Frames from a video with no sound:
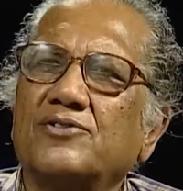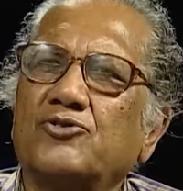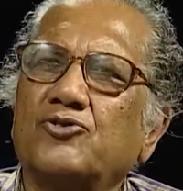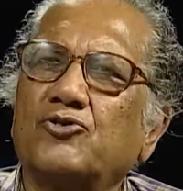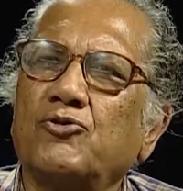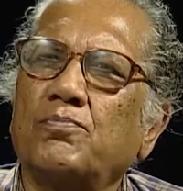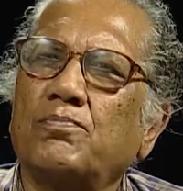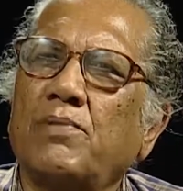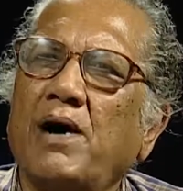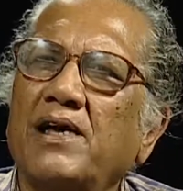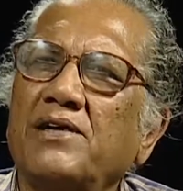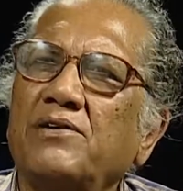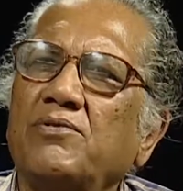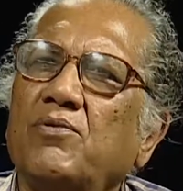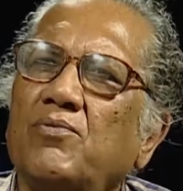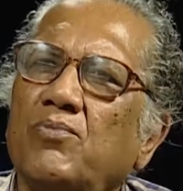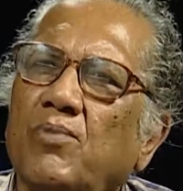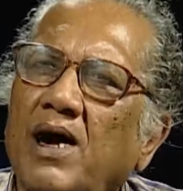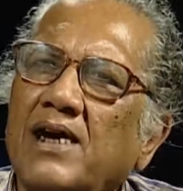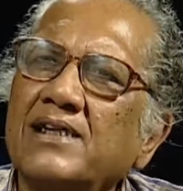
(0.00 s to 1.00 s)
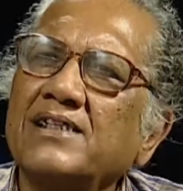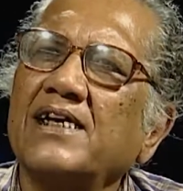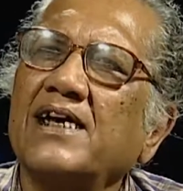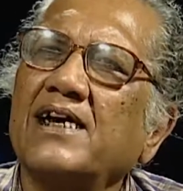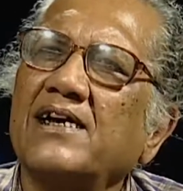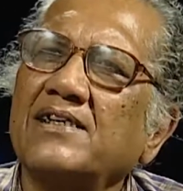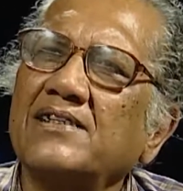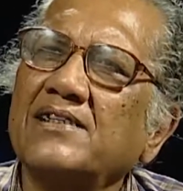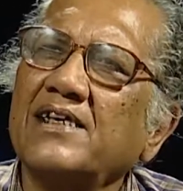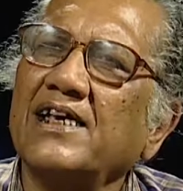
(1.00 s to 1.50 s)
to buy 1
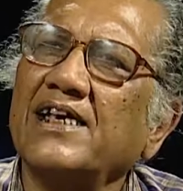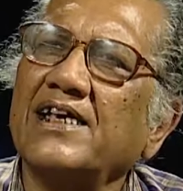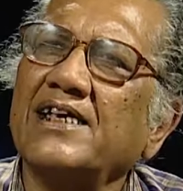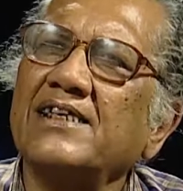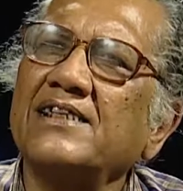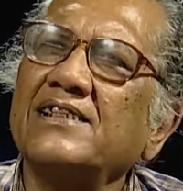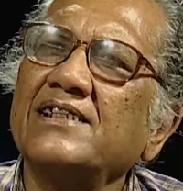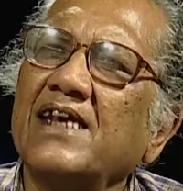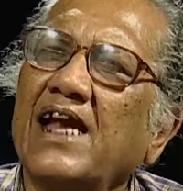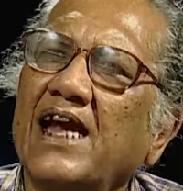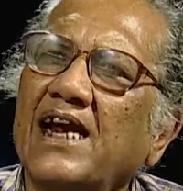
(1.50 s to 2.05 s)
year in